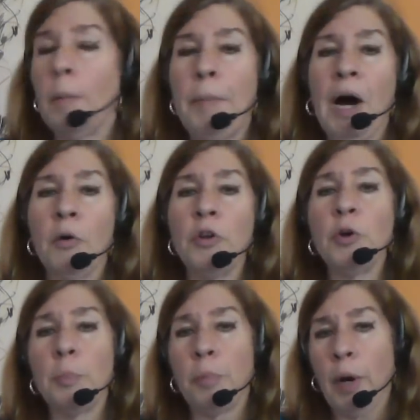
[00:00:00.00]
about
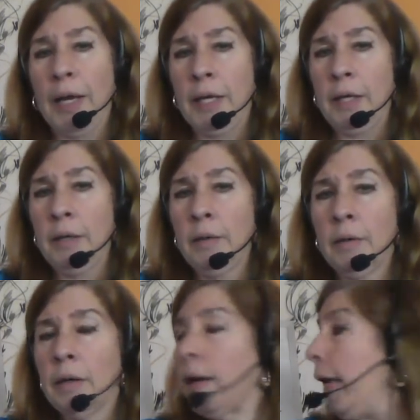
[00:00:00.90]
your brain,
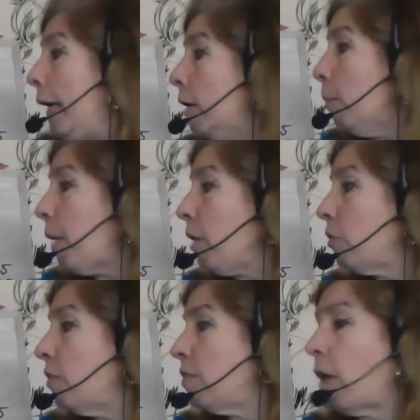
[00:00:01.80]
and about
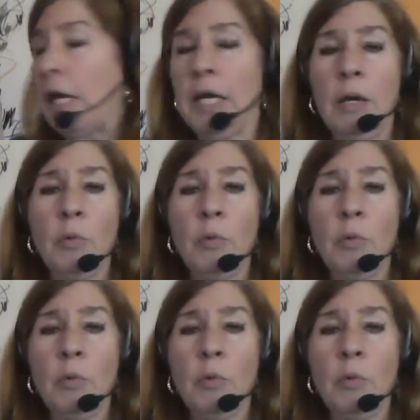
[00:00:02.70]
the psyche,